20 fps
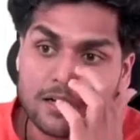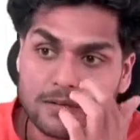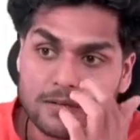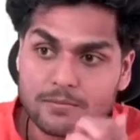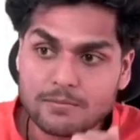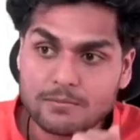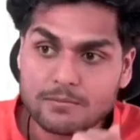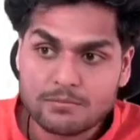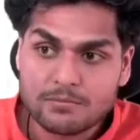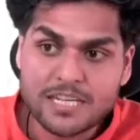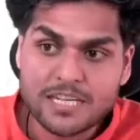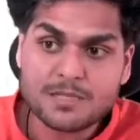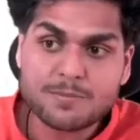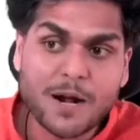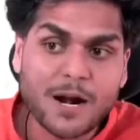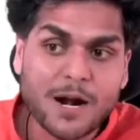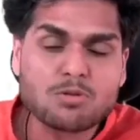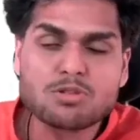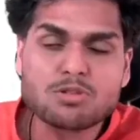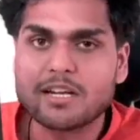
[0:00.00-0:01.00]
this
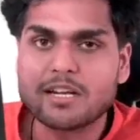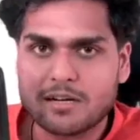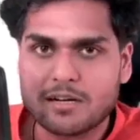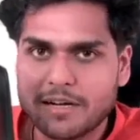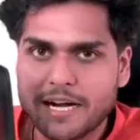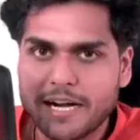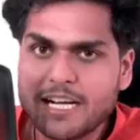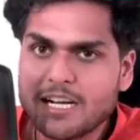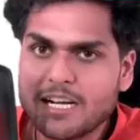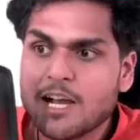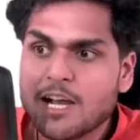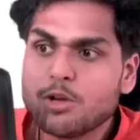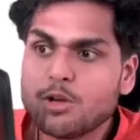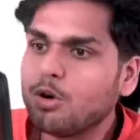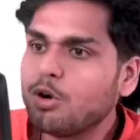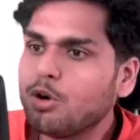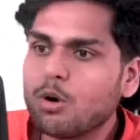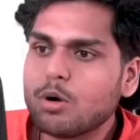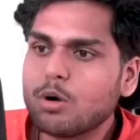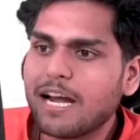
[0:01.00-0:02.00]
browser, right? You
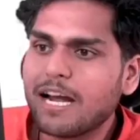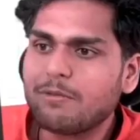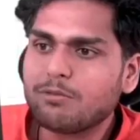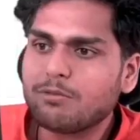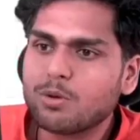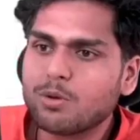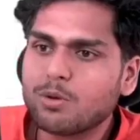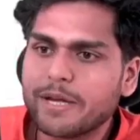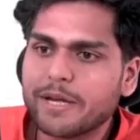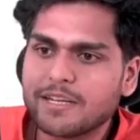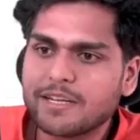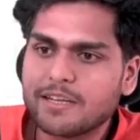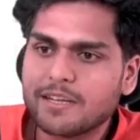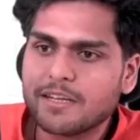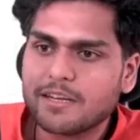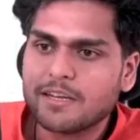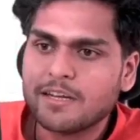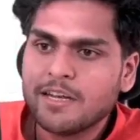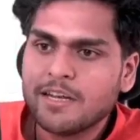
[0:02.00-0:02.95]
don't have to do anything.